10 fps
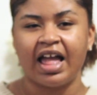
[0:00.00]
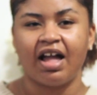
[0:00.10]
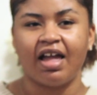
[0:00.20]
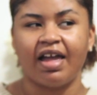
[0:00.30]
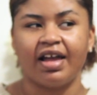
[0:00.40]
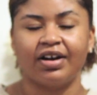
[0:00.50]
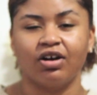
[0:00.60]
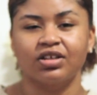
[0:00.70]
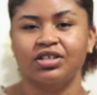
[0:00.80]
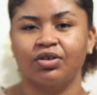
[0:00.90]
And
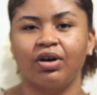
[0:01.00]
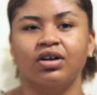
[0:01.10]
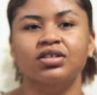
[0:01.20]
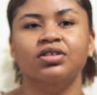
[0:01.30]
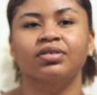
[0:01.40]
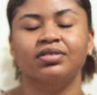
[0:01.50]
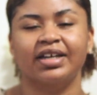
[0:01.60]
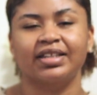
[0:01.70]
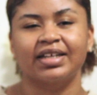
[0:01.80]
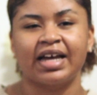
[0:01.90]
also, I also
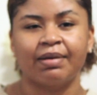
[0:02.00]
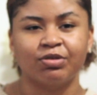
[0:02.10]
take that time